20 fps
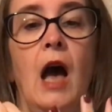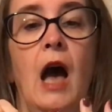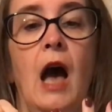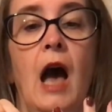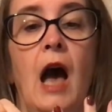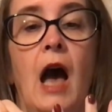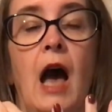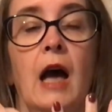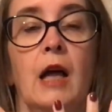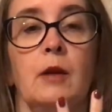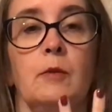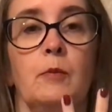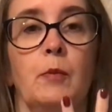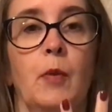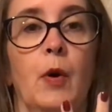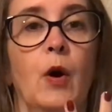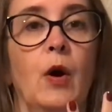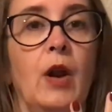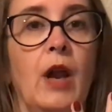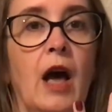and
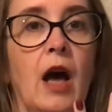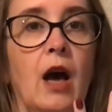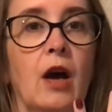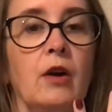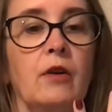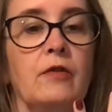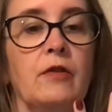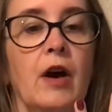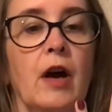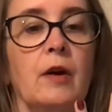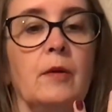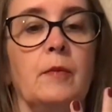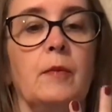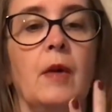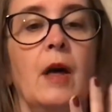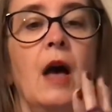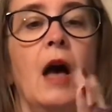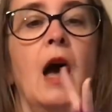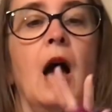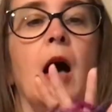pull it over.
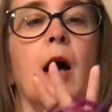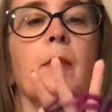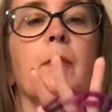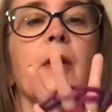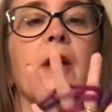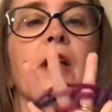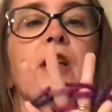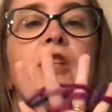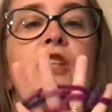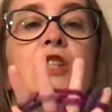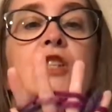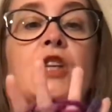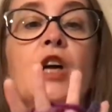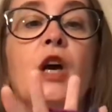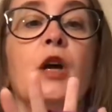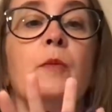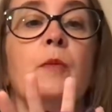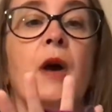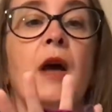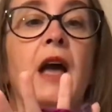I'm going to just turn
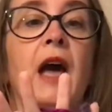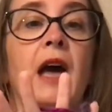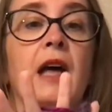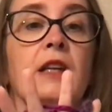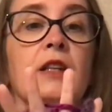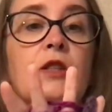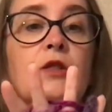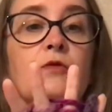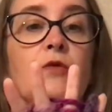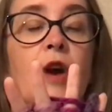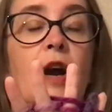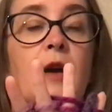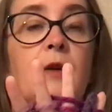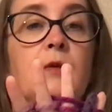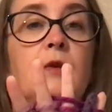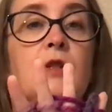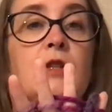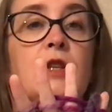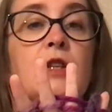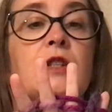my hand
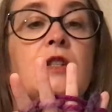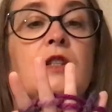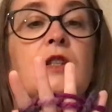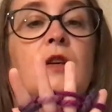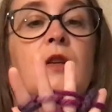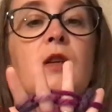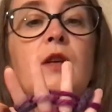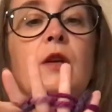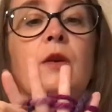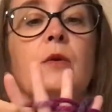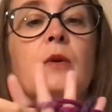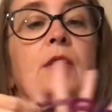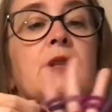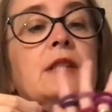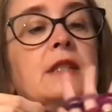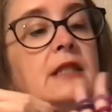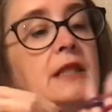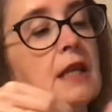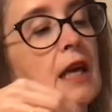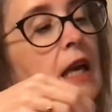around so that you can
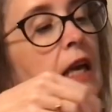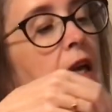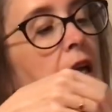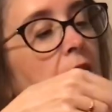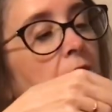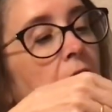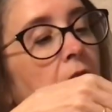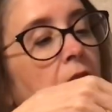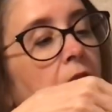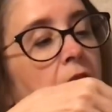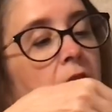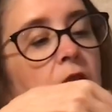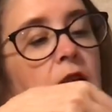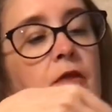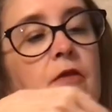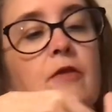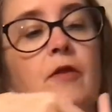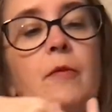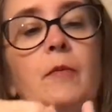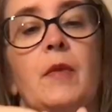see
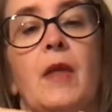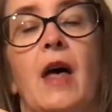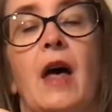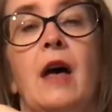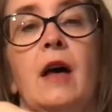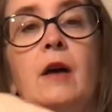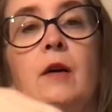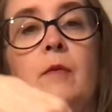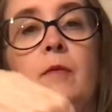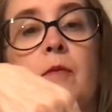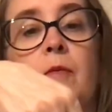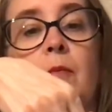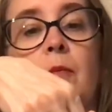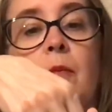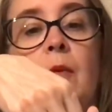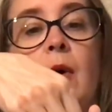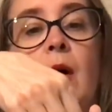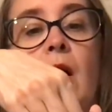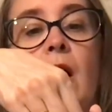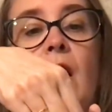from there.
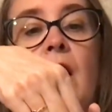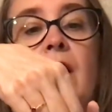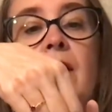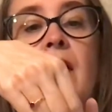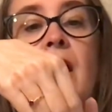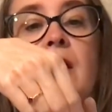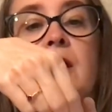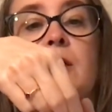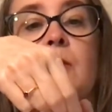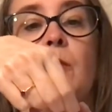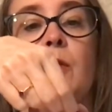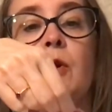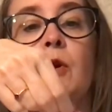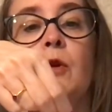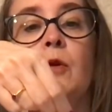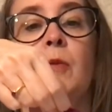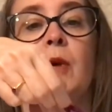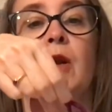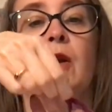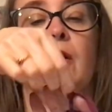That's what you'll
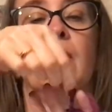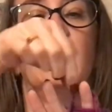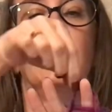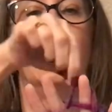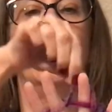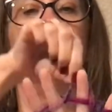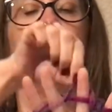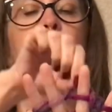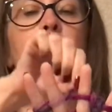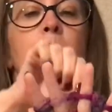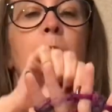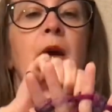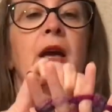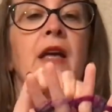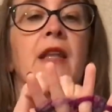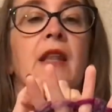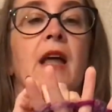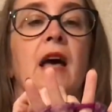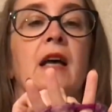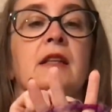be looking at. Pick
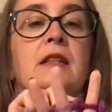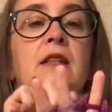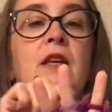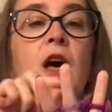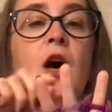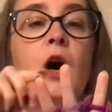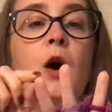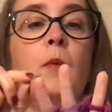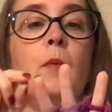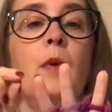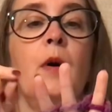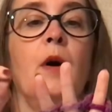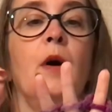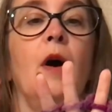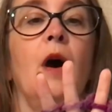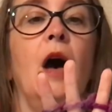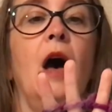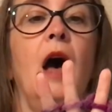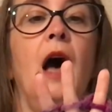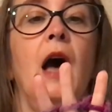that up
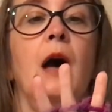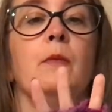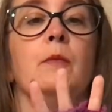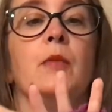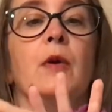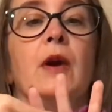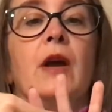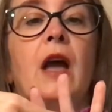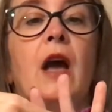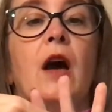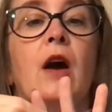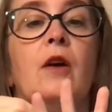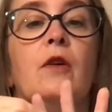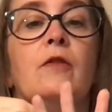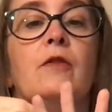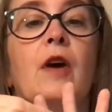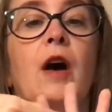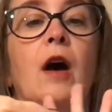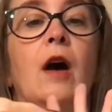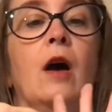and bring it
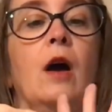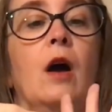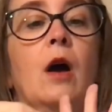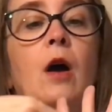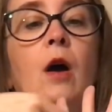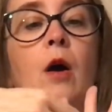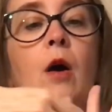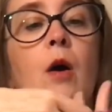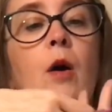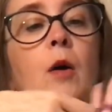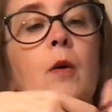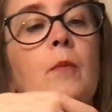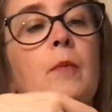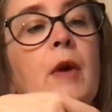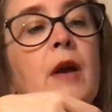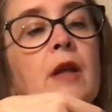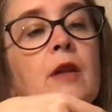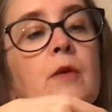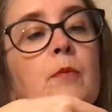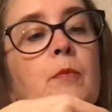over.
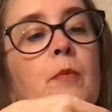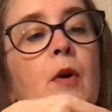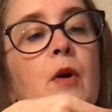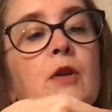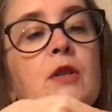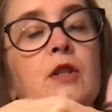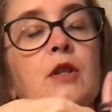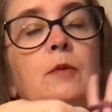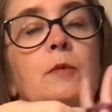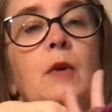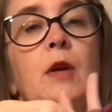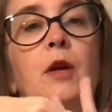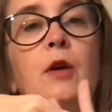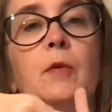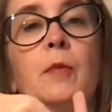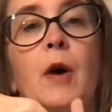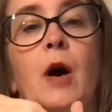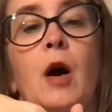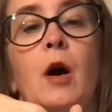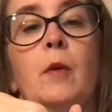Pick the bottom loop
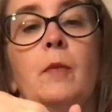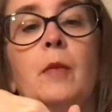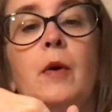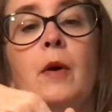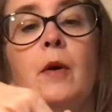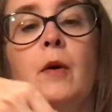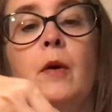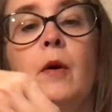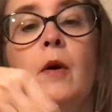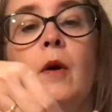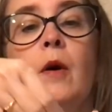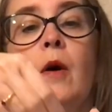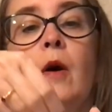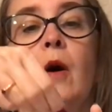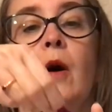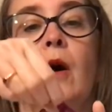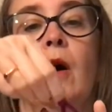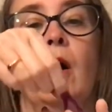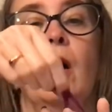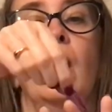up
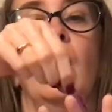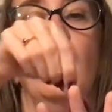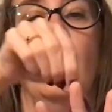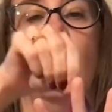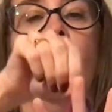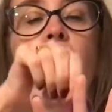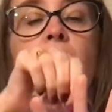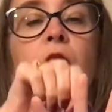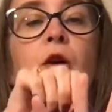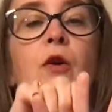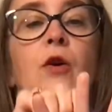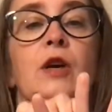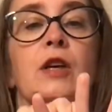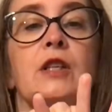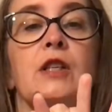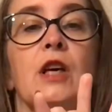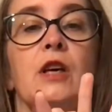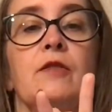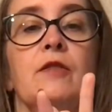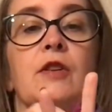and hook it
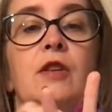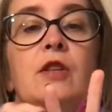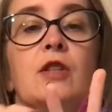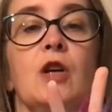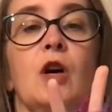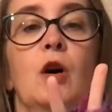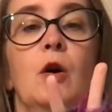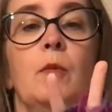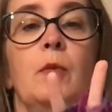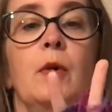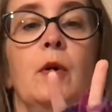over the top.